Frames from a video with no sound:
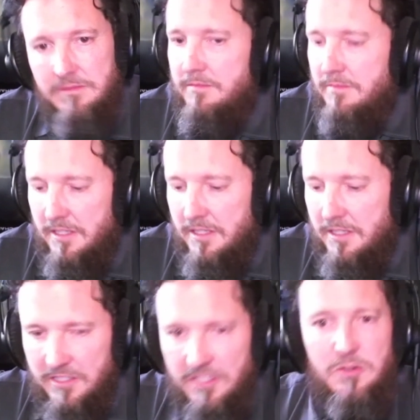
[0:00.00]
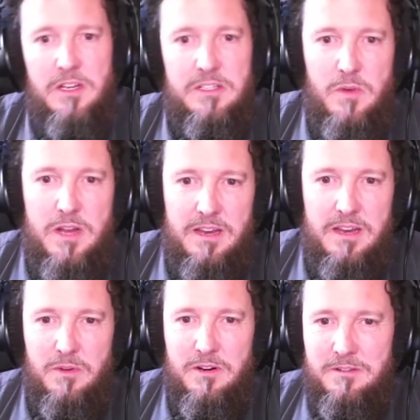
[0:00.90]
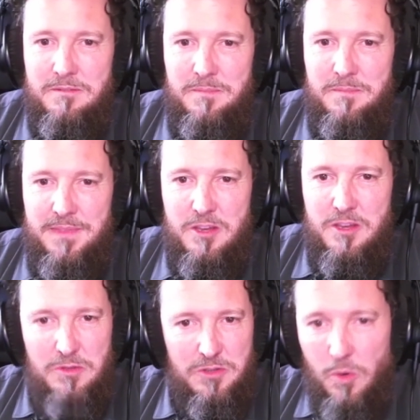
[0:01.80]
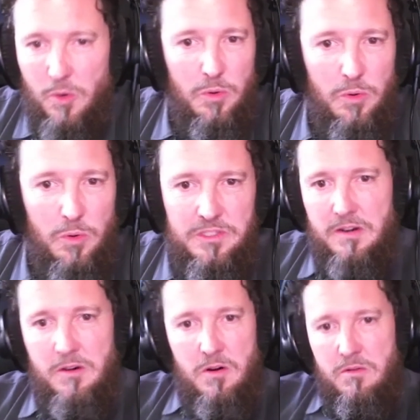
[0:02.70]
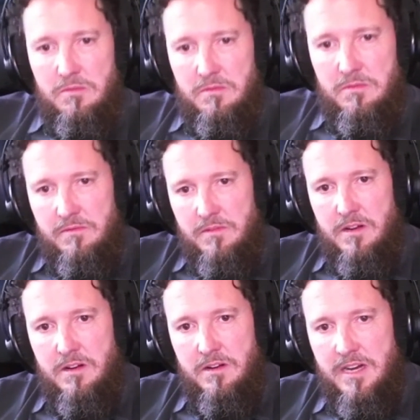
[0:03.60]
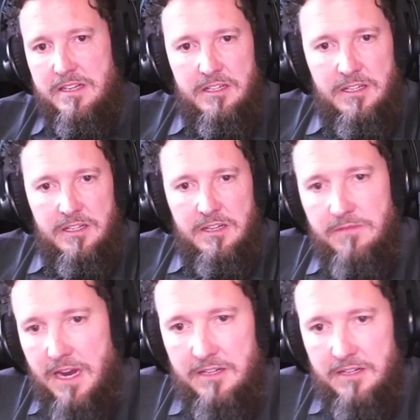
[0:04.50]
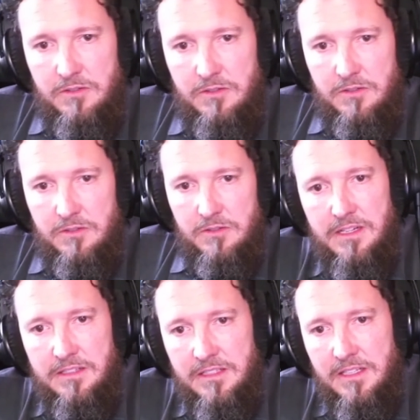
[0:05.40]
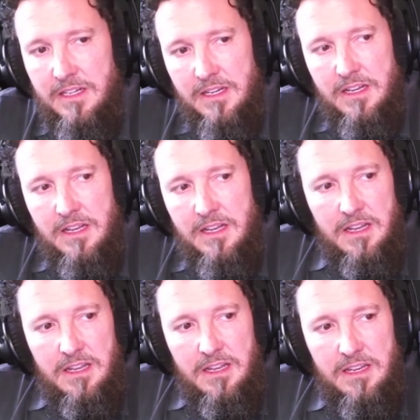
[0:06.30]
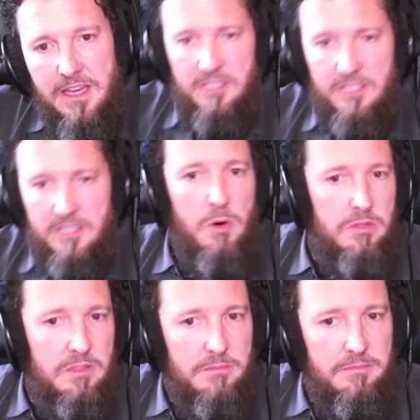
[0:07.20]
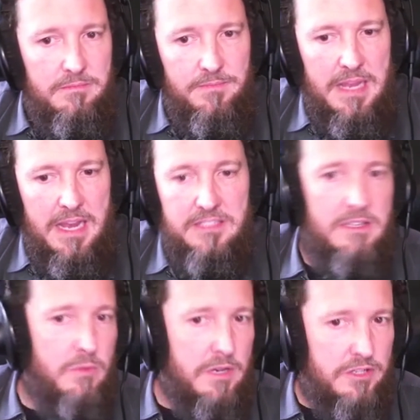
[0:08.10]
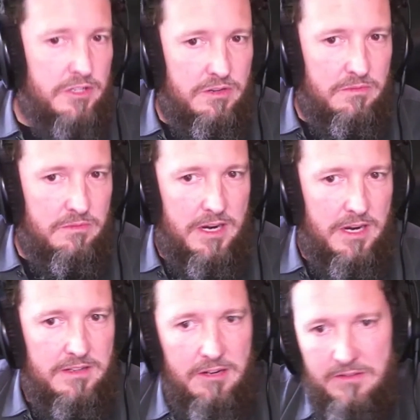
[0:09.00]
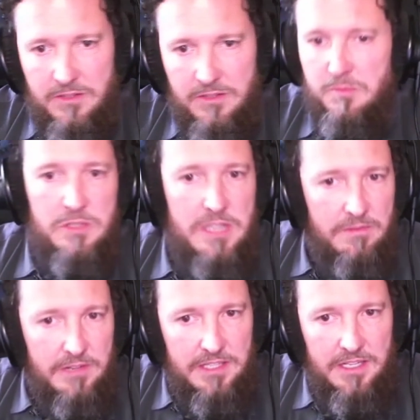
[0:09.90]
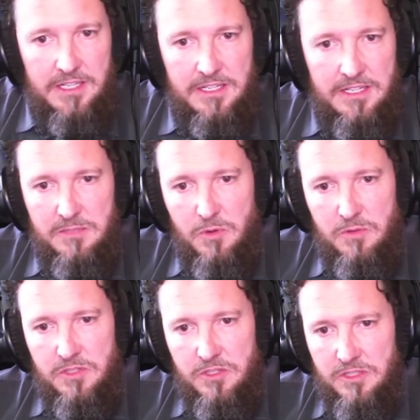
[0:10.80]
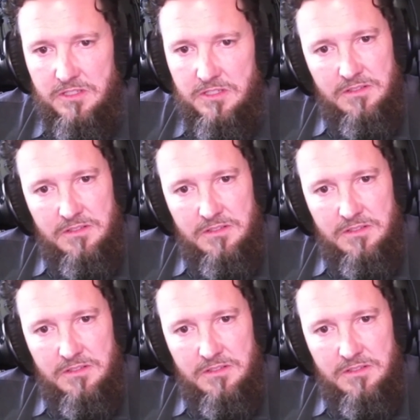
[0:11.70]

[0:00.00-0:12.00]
in a decentralized way where the user holds their own identity factors and can expose them as they wish, right? They don't have to expose everything. They can expose just